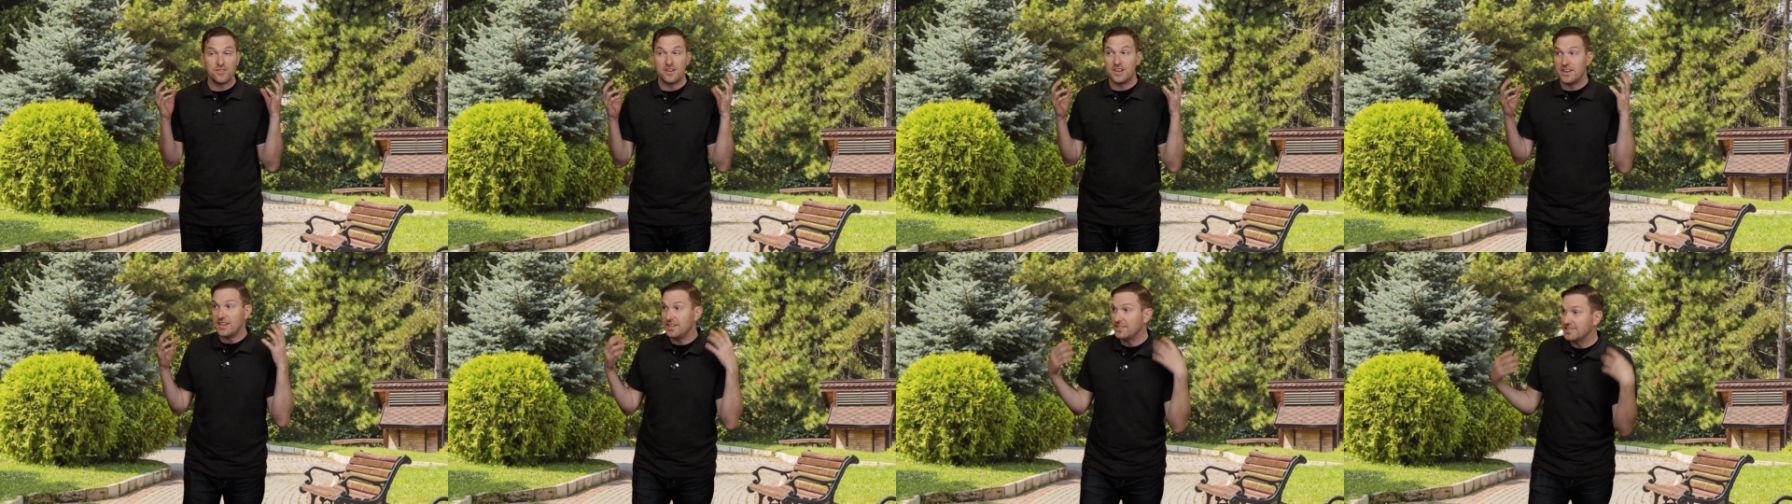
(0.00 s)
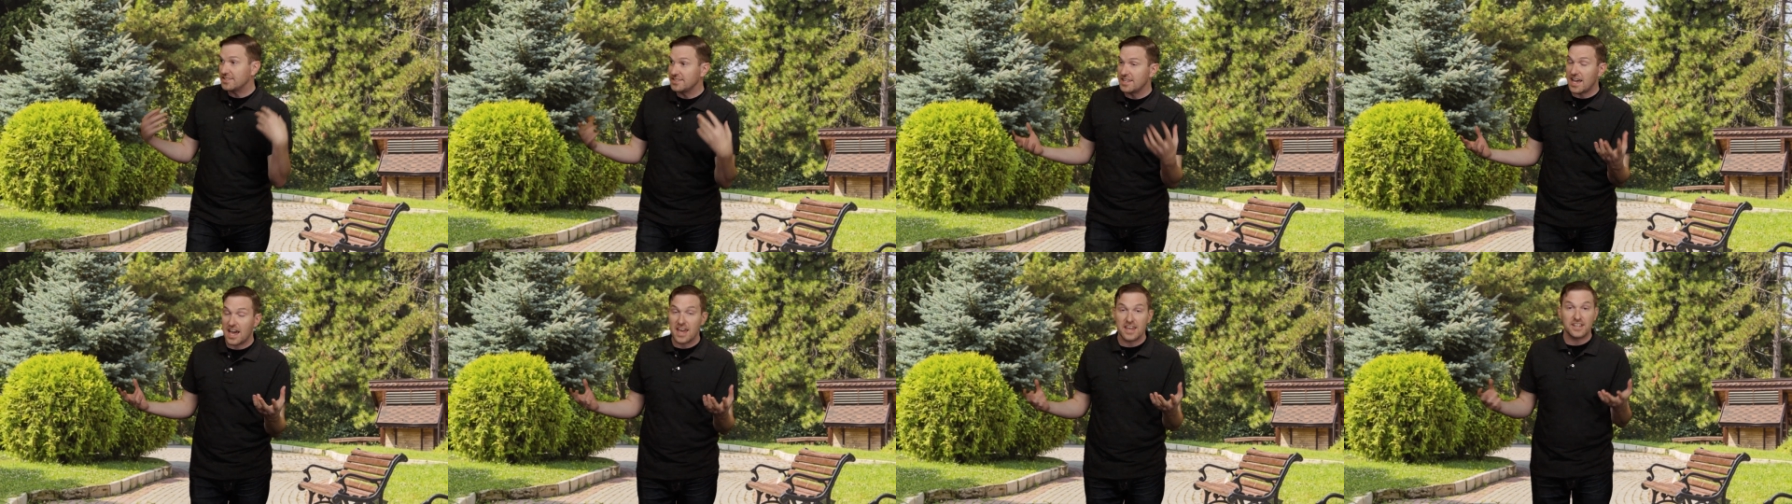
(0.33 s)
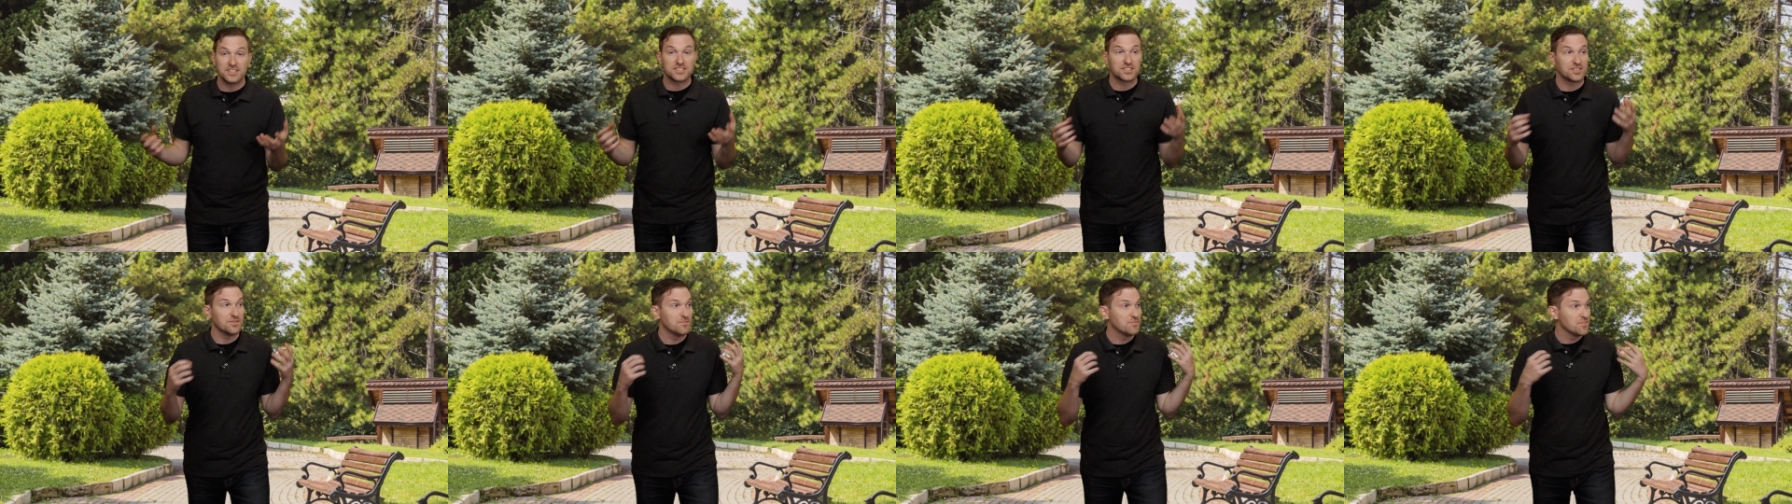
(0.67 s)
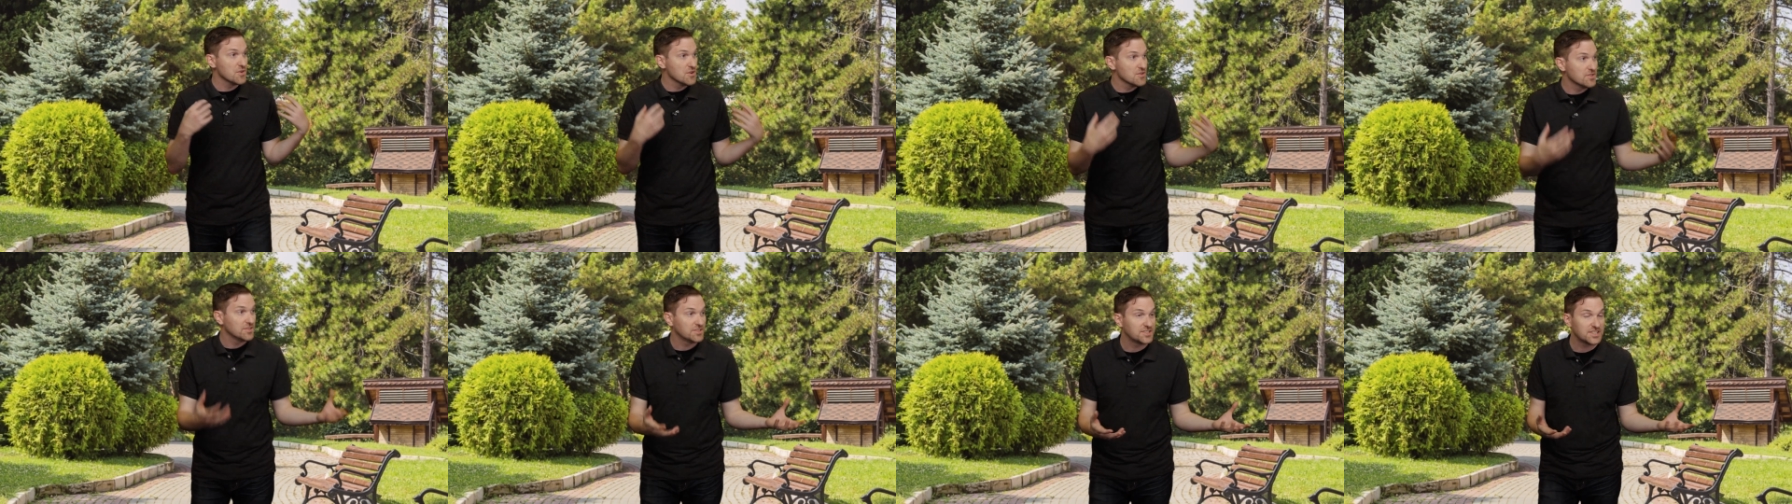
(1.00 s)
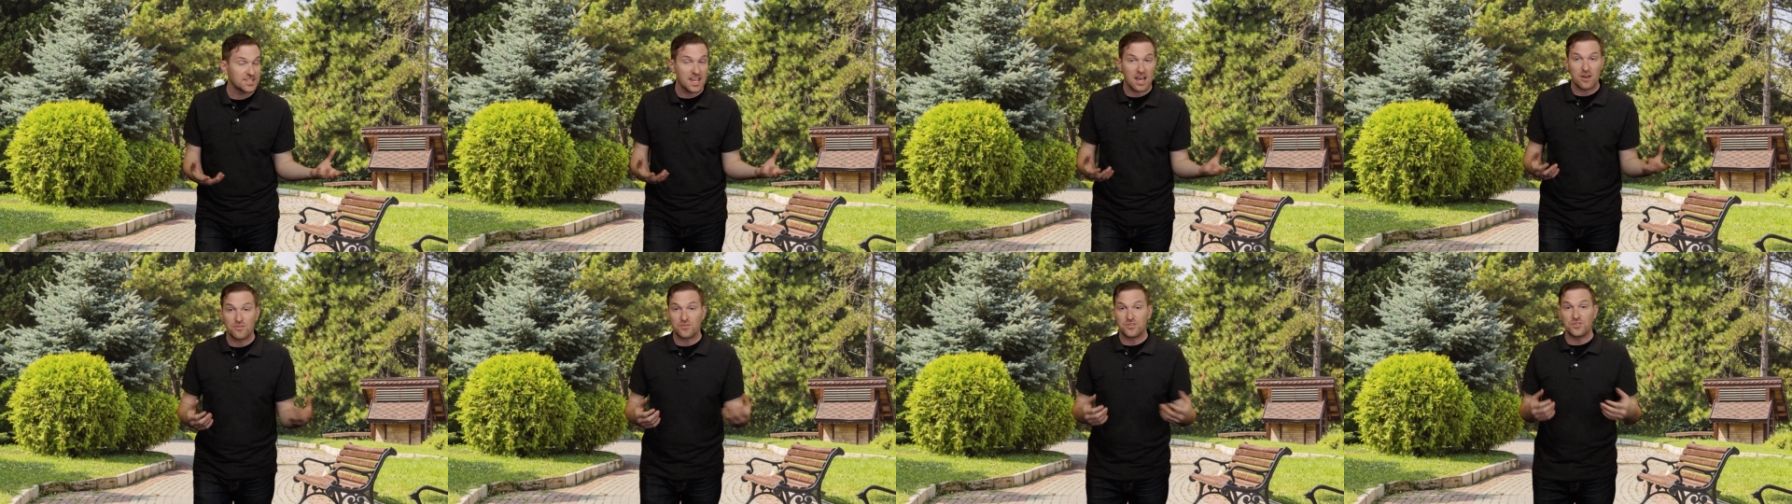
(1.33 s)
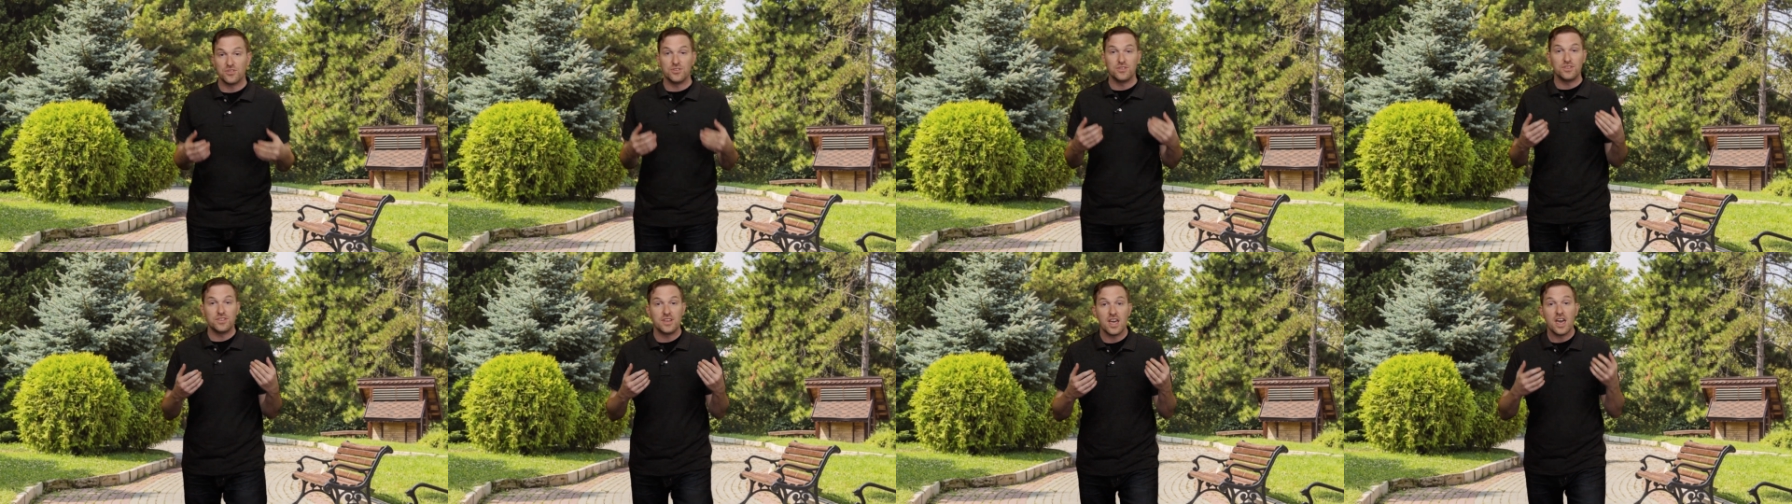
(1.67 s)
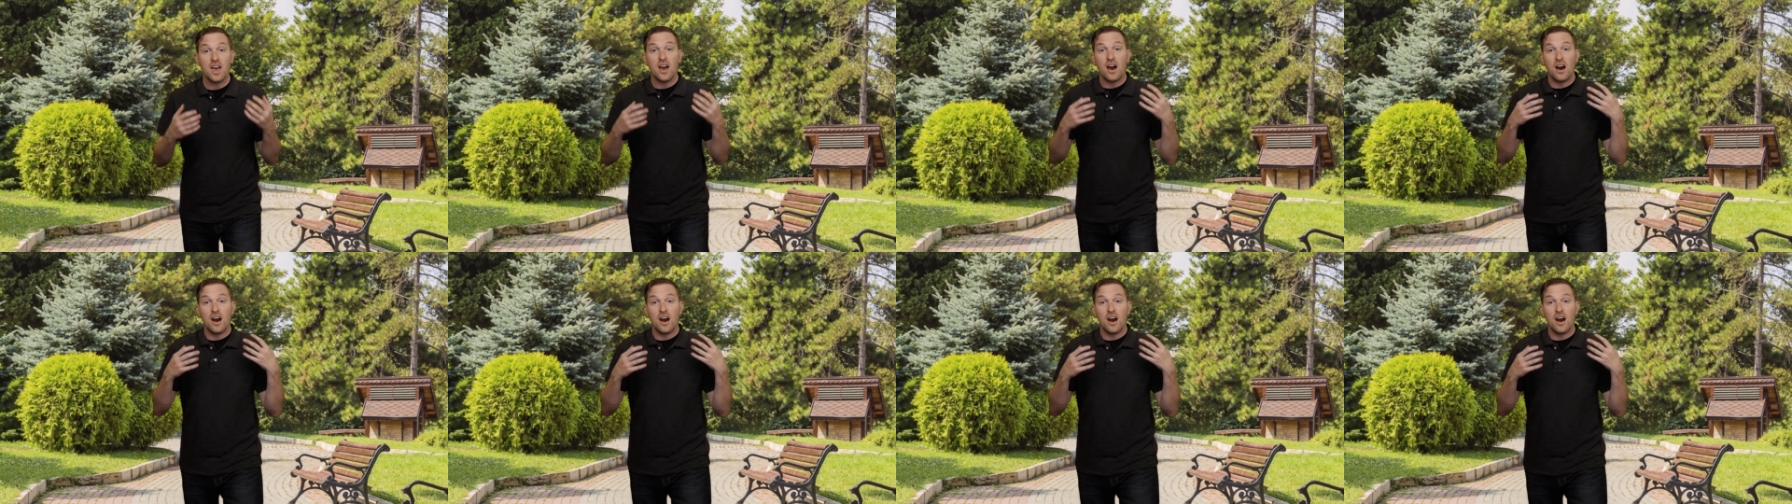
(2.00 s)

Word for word: is nice, the birds sound good,